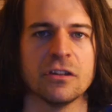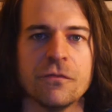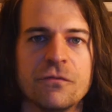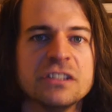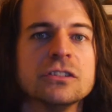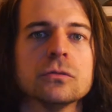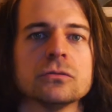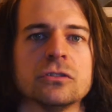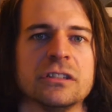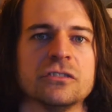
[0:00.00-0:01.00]
The physical
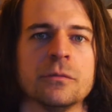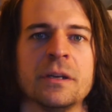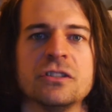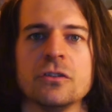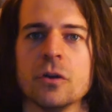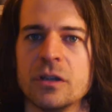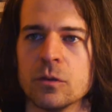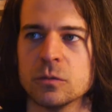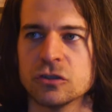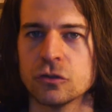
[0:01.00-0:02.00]
transformation, though,
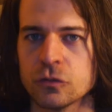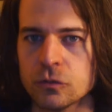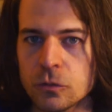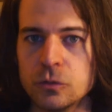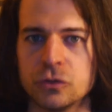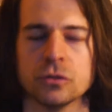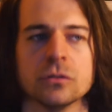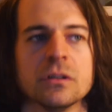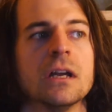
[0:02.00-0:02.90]
here was crucial